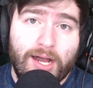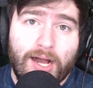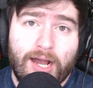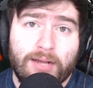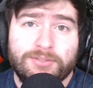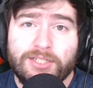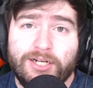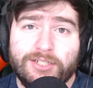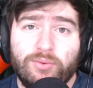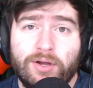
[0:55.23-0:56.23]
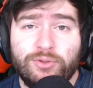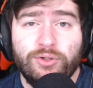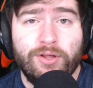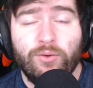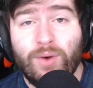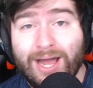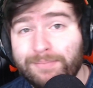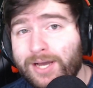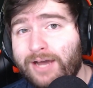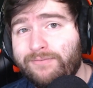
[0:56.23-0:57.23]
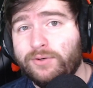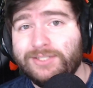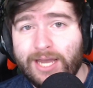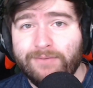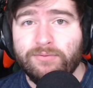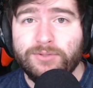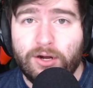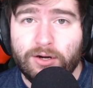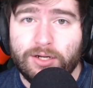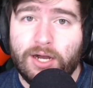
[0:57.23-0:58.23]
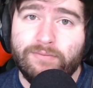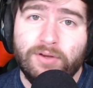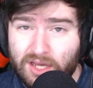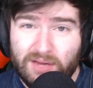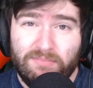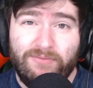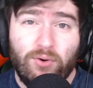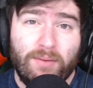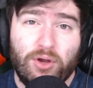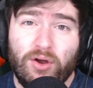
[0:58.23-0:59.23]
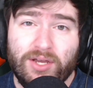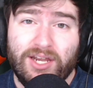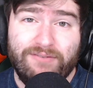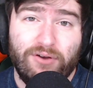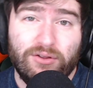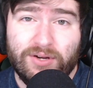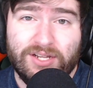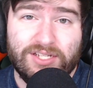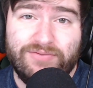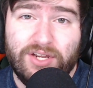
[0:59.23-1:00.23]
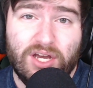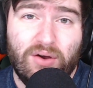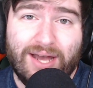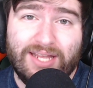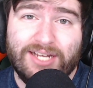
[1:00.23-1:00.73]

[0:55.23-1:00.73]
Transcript: Hi, I'm Solarius. Welcome to another wipe guide for Escape from Tarkov. Before I'm going any further into this video, I'd like